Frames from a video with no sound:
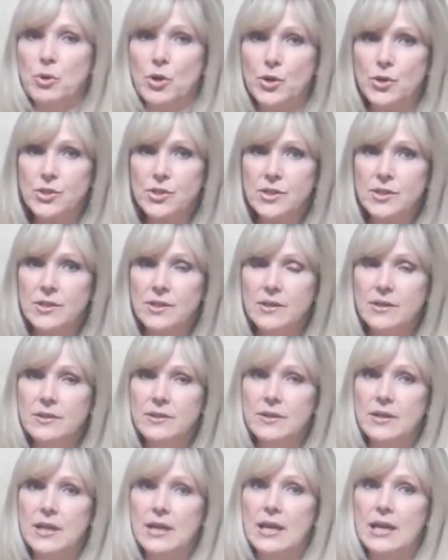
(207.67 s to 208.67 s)

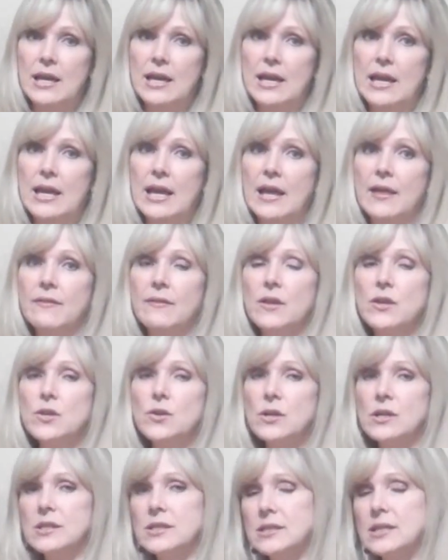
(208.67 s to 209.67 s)
personal, and that
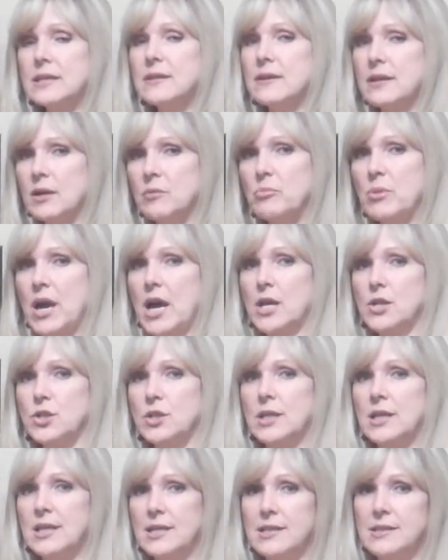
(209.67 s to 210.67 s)
you can see the
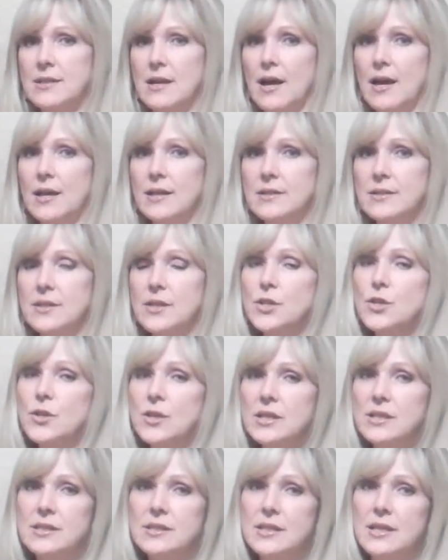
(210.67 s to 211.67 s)
compassion in his eyes, that you
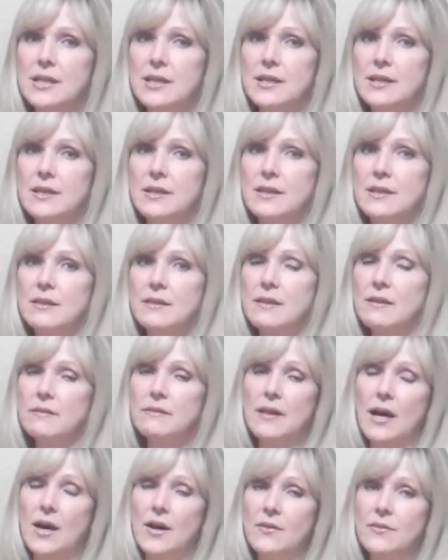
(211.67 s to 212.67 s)
can see the
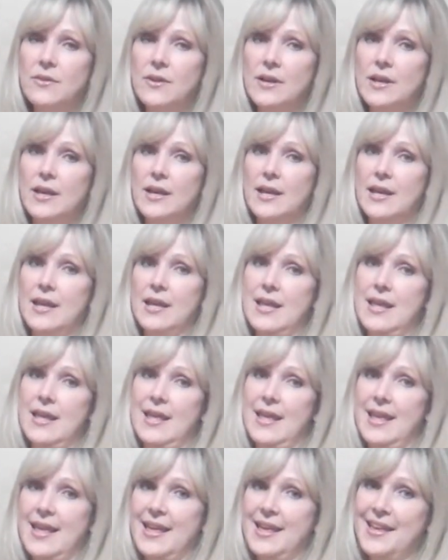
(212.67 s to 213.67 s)
love
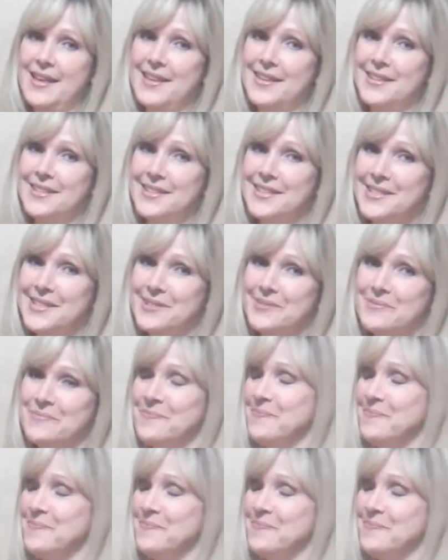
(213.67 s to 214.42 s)
and